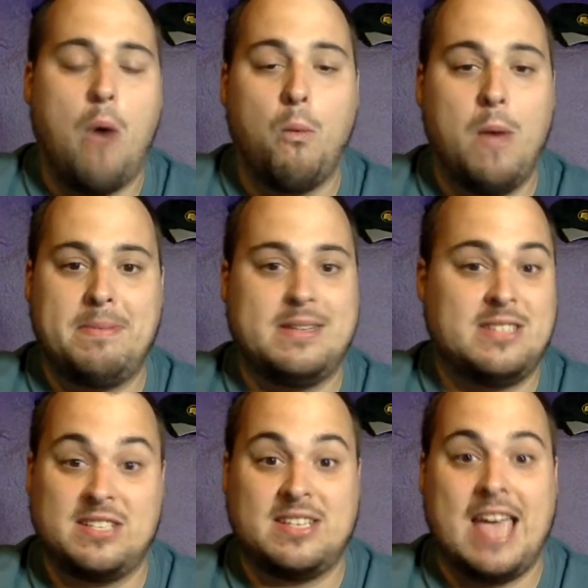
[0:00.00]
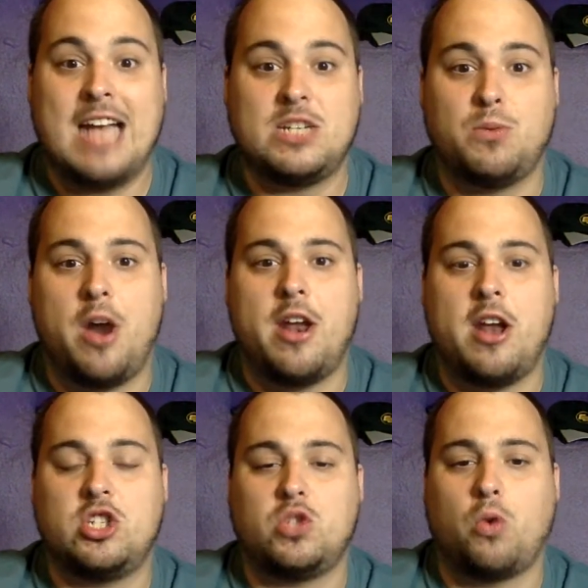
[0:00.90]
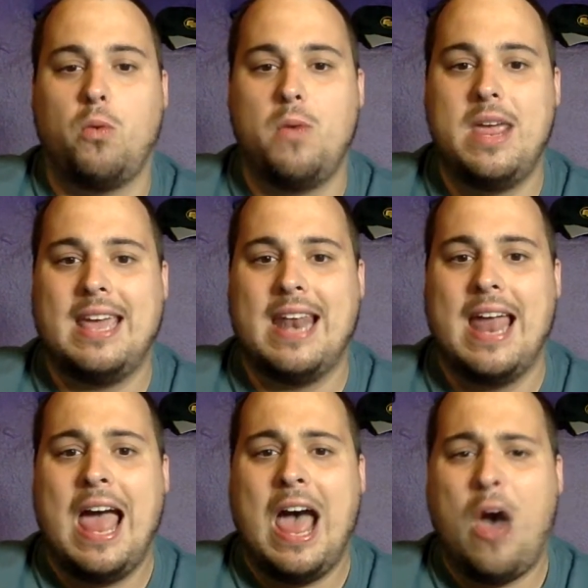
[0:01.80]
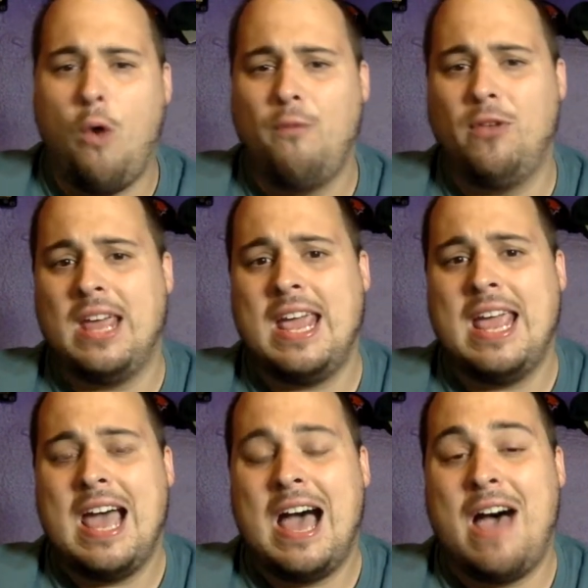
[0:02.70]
whipped Saskatchewan on a short week, and hopefully,